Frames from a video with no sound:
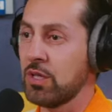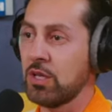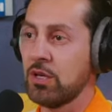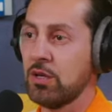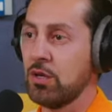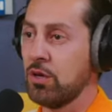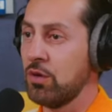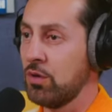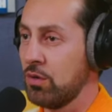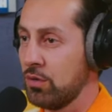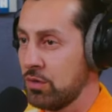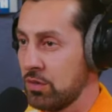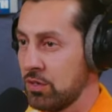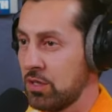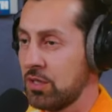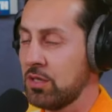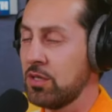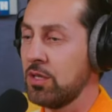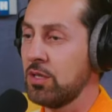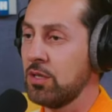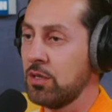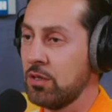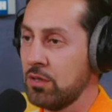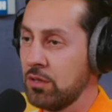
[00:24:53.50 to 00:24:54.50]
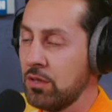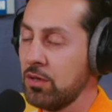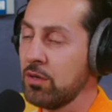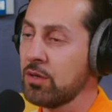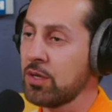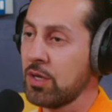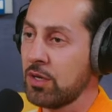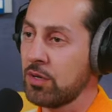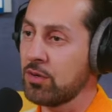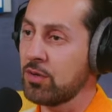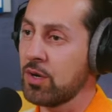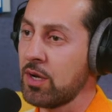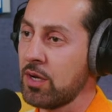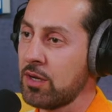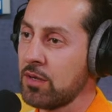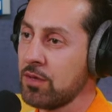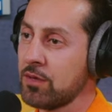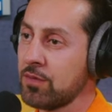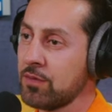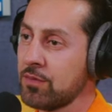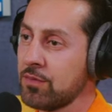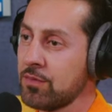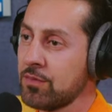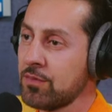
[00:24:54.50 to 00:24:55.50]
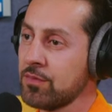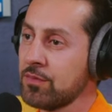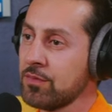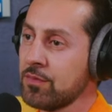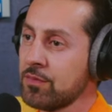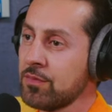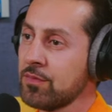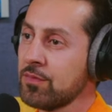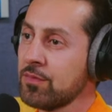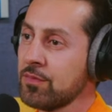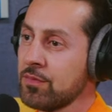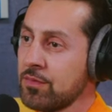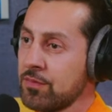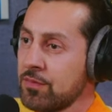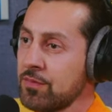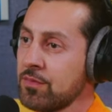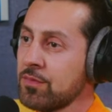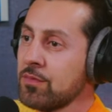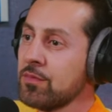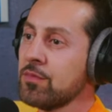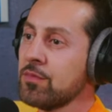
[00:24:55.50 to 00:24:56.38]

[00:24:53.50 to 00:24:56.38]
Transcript: to, that knows yeah, the deal. And then okay, I great. later signed to CAA,